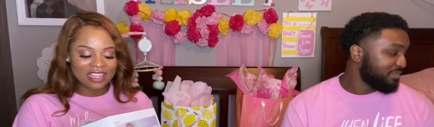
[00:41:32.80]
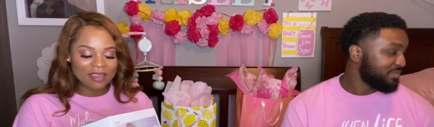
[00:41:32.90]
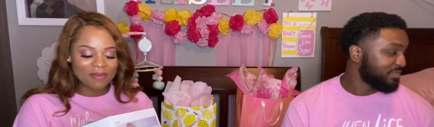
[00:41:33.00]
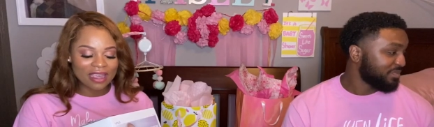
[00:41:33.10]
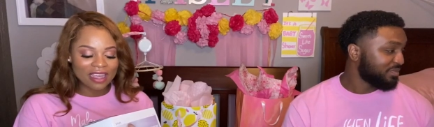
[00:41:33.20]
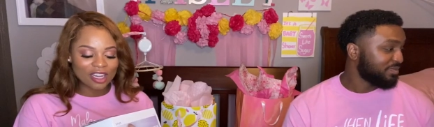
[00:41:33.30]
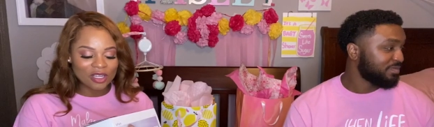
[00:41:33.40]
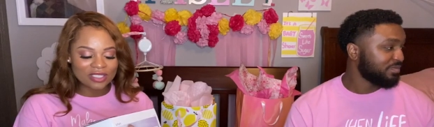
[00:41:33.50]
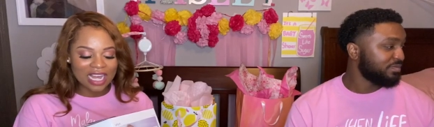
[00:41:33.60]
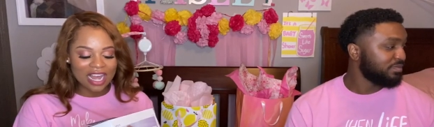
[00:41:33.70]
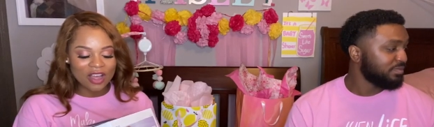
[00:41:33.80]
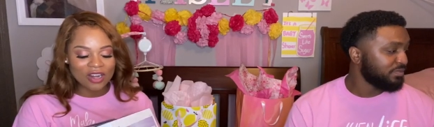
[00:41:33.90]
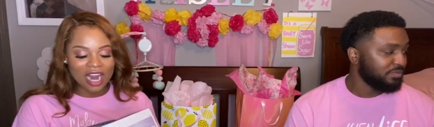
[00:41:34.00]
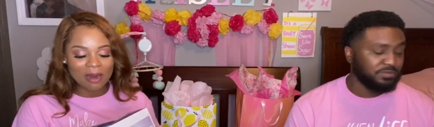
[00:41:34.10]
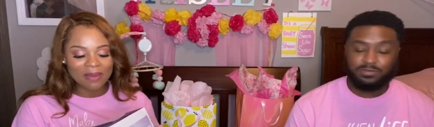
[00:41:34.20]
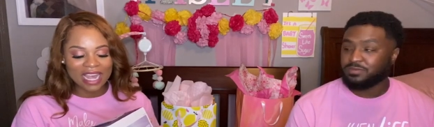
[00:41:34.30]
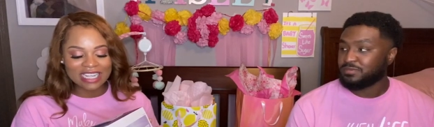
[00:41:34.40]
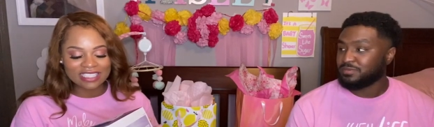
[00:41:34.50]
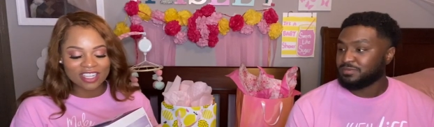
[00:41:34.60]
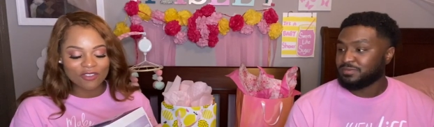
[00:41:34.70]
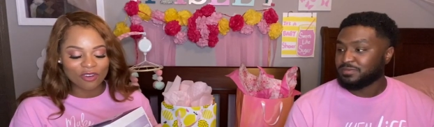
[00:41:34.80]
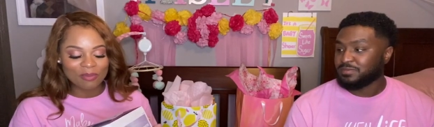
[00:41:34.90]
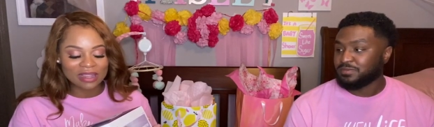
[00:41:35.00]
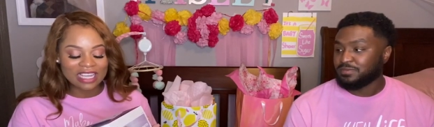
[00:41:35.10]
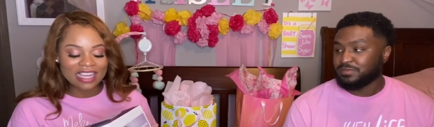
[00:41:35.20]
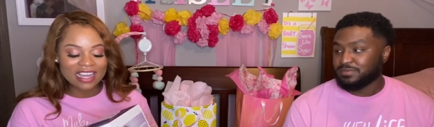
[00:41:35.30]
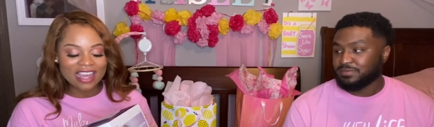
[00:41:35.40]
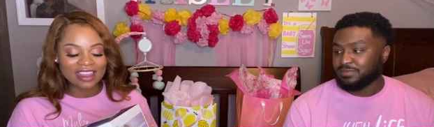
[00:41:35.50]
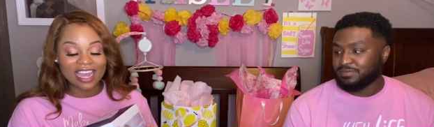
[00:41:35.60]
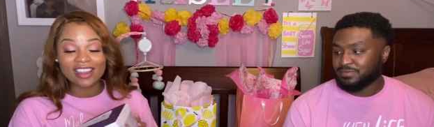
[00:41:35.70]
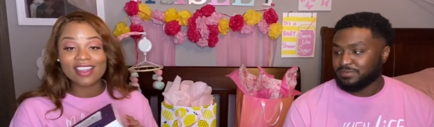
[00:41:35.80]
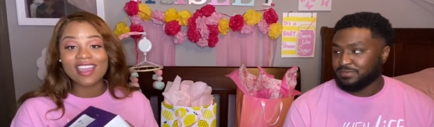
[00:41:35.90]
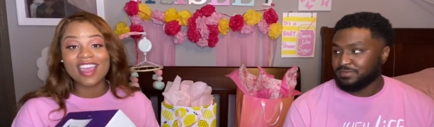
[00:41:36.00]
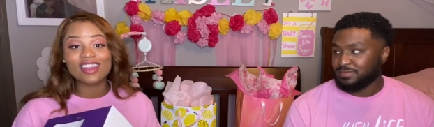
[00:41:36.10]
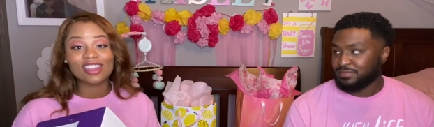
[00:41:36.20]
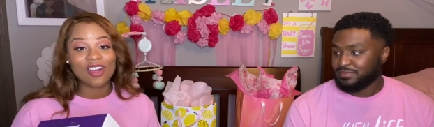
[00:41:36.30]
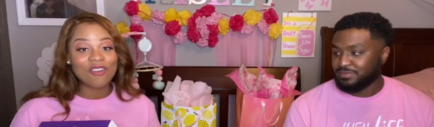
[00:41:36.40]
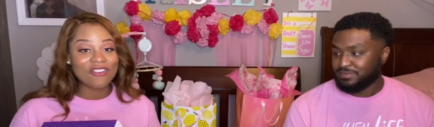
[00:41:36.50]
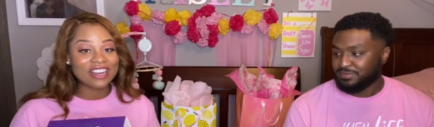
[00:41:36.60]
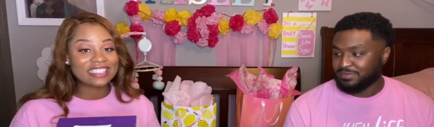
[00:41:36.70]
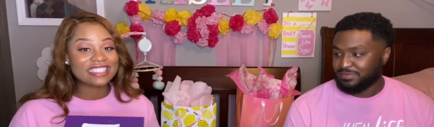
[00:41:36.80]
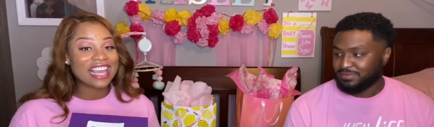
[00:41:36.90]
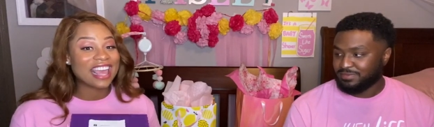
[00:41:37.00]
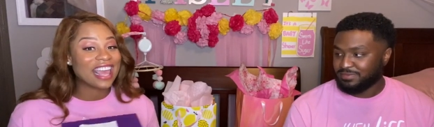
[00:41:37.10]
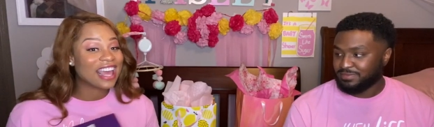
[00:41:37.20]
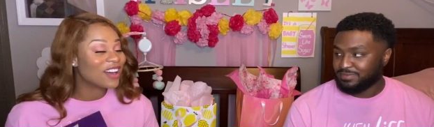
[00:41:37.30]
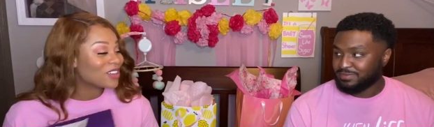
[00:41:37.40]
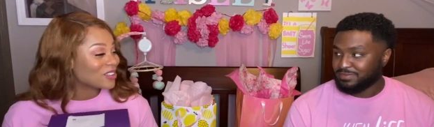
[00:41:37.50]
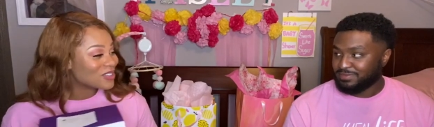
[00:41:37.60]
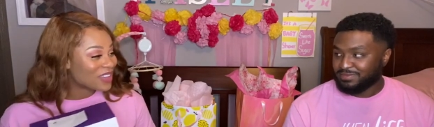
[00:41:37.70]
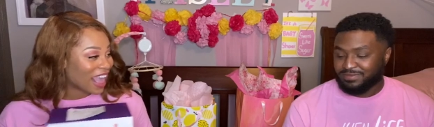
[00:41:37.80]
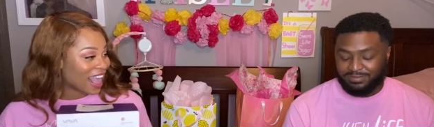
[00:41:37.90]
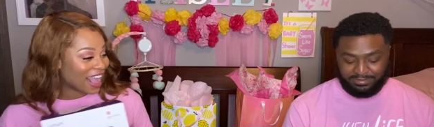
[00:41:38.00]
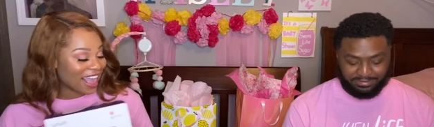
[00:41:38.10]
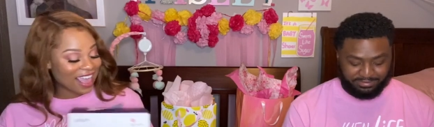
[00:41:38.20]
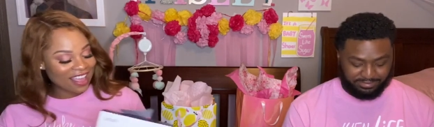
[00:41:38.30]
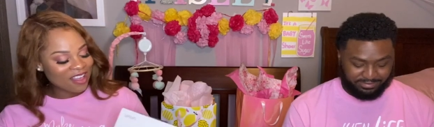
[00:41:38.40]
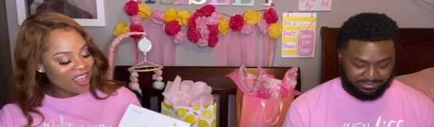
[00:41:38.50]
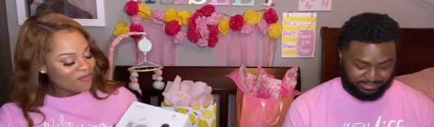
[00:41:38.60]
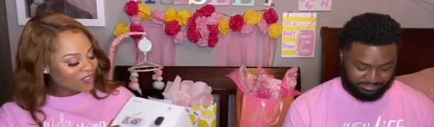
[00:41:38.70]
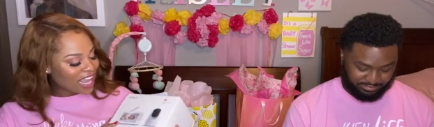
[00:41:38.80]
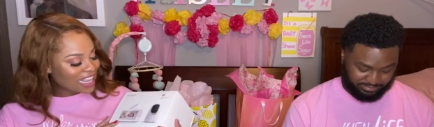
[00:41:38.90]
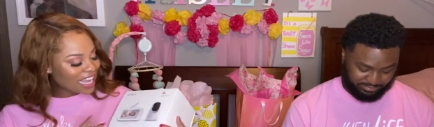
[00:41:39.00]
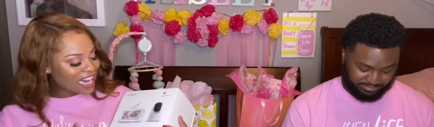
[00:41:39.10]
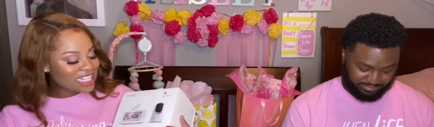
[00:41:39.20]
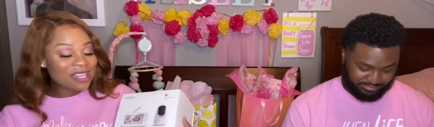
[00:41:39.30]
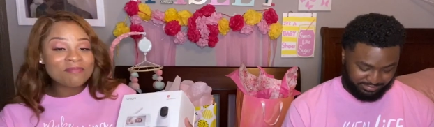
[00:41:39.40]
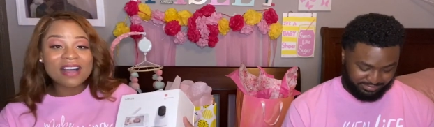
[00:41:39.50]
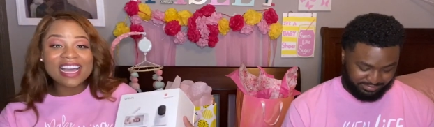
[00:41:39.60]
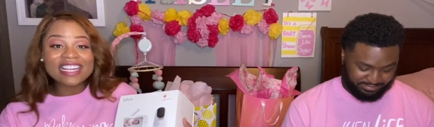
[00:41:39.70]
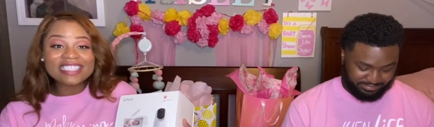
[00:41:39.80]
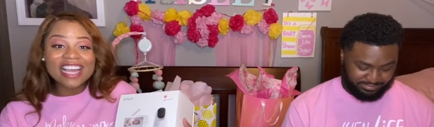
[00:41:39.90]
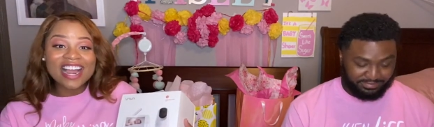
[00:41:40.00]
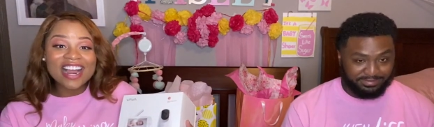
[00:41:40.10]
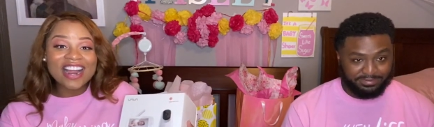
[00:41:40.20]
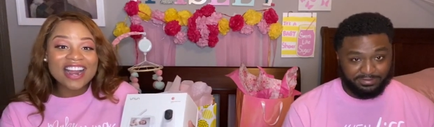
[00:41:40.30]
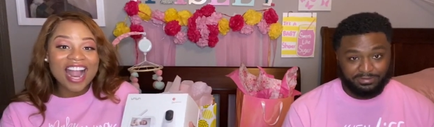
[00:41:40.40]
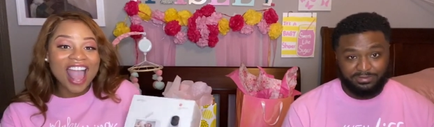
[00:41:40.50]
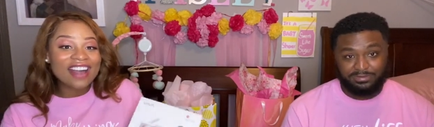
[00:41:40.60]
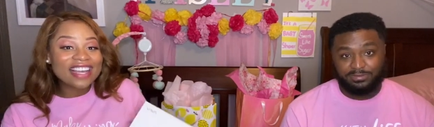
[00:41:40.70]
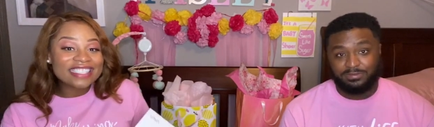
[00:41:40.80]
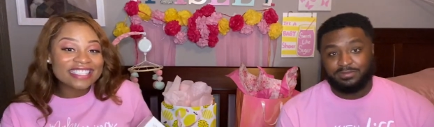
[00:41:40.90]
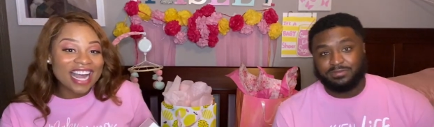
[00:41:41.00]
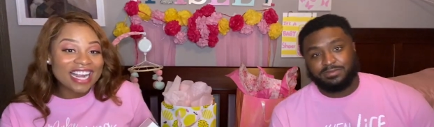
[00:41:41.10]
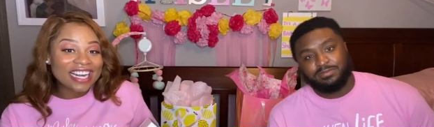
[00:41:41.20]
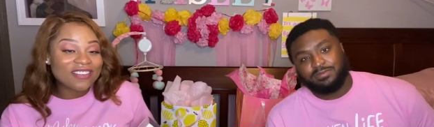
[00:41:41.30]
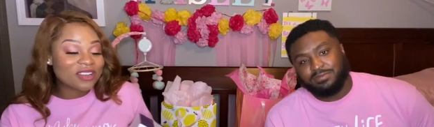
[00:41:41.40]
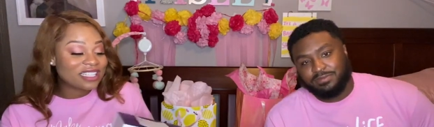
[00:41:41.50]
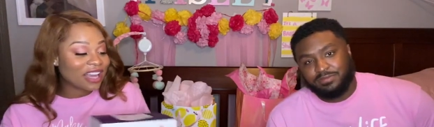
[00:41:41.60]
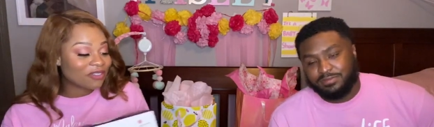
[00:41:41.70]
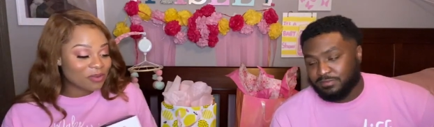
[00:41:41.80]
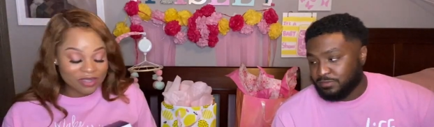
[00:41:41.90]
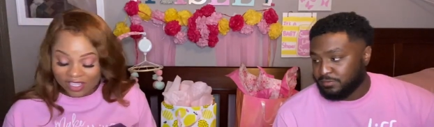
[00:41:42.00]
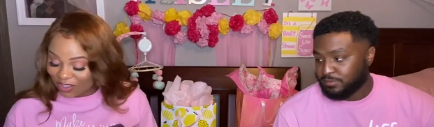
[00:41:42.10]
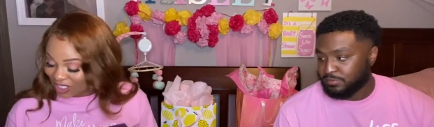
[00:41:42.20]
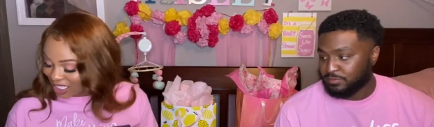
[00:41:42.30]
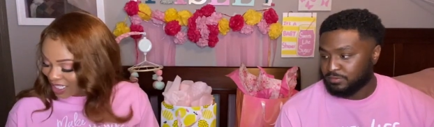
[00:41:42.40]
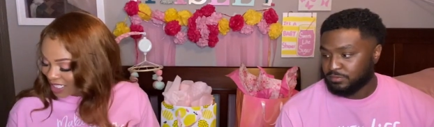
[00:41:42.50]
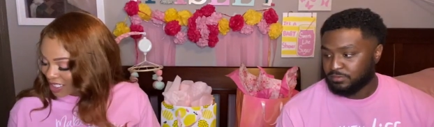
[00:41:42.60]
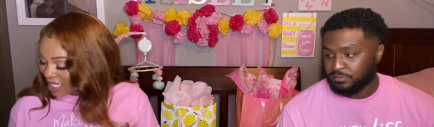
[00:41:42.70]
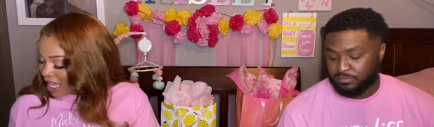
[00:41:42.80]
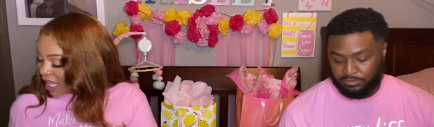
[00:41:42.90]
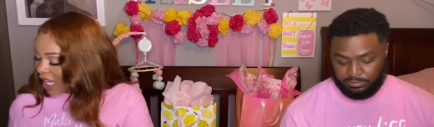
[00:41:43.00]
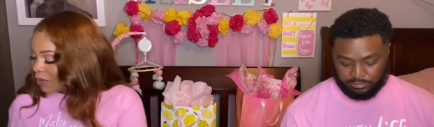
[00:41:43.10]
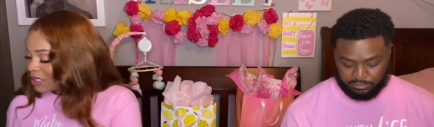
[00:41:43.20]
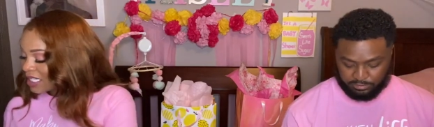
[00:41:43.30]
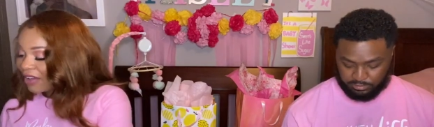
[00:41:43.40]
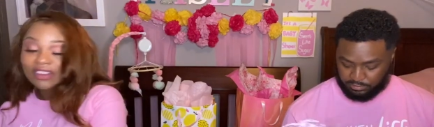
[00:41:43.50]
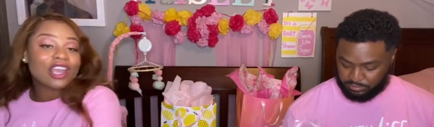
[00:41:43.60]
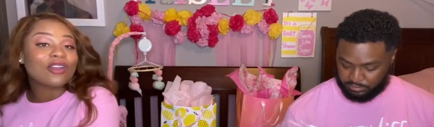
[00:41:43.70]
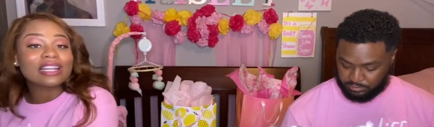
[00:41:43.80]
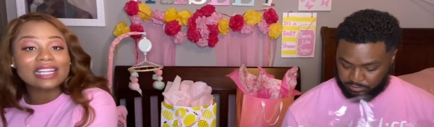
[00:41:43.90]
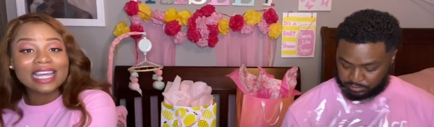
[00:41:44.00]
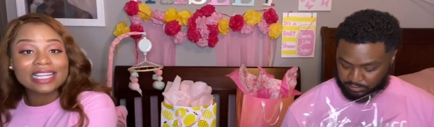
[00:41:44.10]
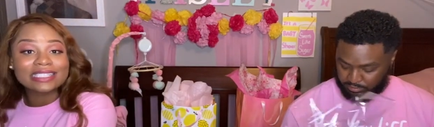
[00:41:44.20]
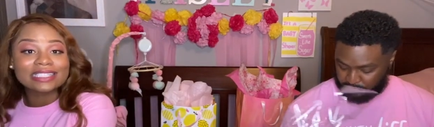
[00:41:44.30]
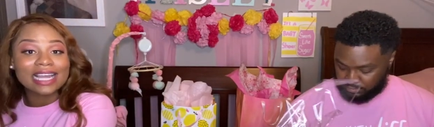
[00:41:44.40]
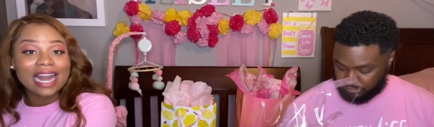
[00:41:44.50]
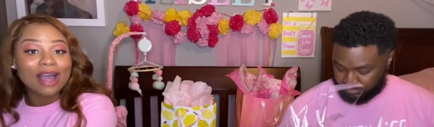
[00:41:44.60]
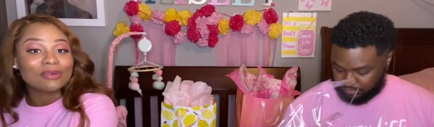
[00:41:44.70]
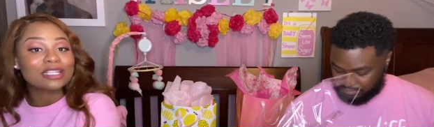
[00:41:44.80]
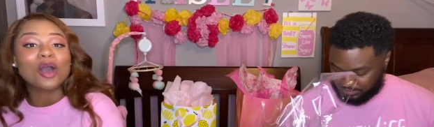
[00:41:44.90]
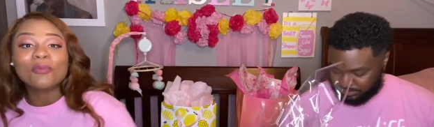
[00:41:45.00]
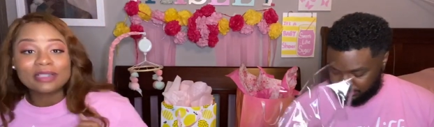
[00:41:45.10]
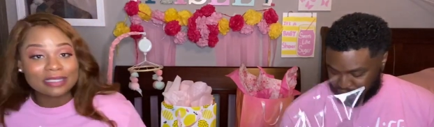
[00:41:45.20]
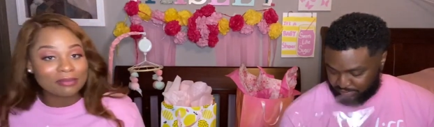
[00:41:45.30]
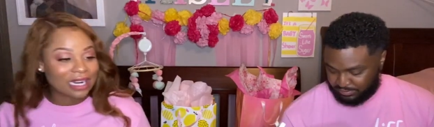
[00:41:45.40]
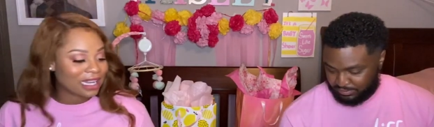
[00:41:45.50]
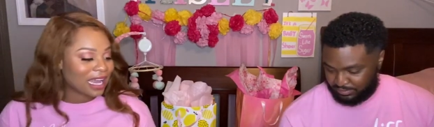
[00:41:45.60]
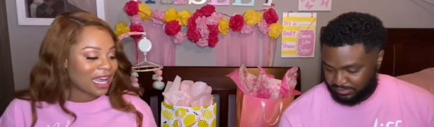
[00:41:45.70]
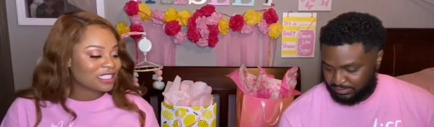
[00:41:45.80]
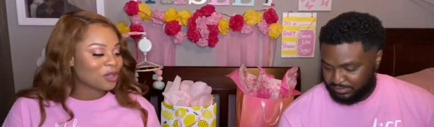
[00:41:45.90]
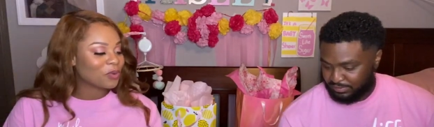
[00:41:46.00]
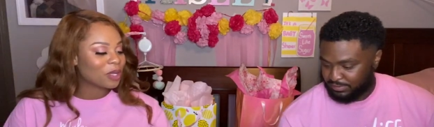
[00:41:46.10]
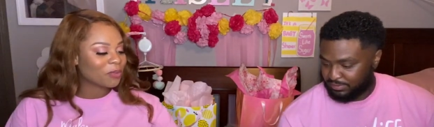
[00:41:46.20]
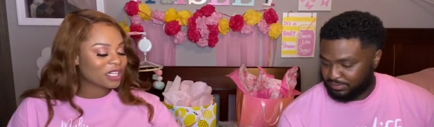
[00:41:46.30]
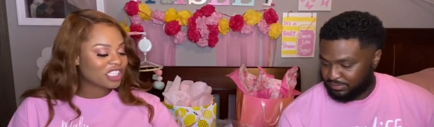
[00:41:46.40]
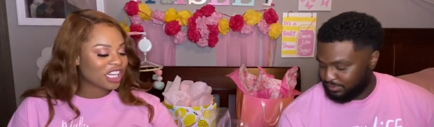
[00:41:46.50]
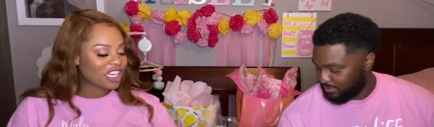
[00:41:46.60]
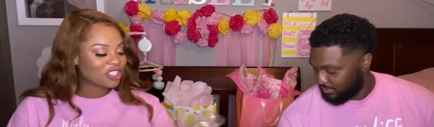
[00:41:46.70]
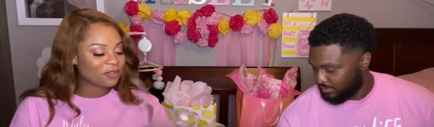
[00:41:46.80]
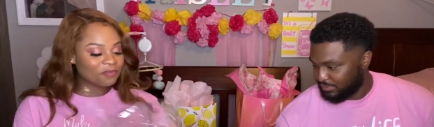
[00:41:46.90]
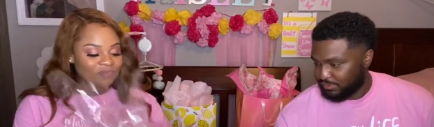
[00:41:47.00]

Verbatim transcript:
Speaker 1: Keep a close eye on our Paisley from Leah, Layla, and Lawrence. The L group. And they got us a monitor. How exciting. We definitely will use this. It was definitely on the list that I was hoping somebody got, so we appreciate you.